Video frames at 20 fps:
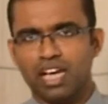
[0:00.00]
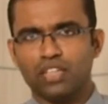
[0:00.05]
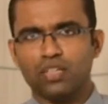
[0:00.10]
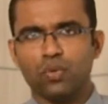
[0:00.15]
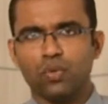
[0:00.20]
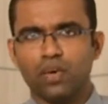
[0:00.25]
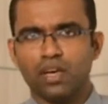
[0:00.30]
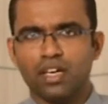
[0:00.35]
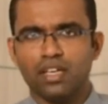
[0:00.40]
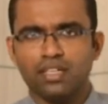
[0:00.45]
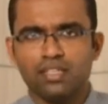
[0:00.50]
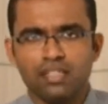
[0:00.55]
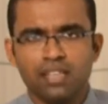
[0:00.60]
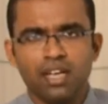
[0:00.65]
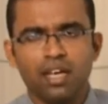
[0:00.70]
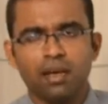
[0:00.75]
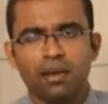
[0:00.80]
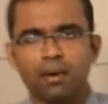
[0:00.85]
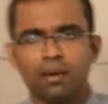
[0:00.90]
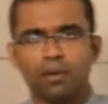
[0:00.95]
Otherwise,
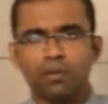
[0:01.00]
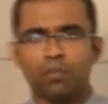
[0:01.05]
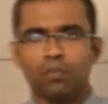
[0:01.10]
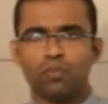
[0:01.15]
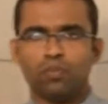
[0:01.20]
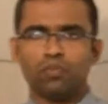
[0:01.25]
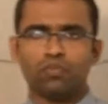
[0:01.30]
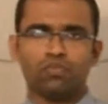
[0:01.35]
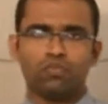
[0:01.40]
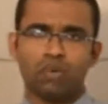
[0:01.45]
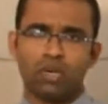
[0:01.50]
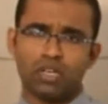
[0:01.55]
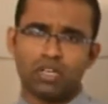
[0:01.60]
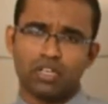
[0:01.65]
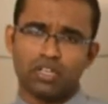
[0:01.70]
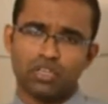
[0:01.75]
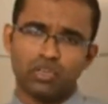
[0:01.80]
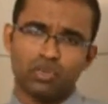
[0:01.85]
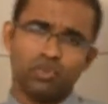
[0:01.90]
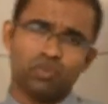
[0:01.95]

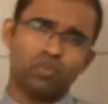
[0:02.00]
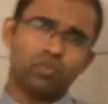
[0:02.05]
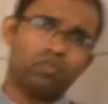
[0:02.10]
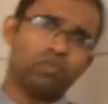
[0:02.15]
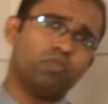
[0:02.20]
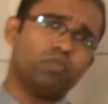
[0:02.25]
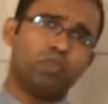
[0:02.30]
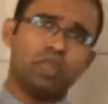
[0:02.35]
you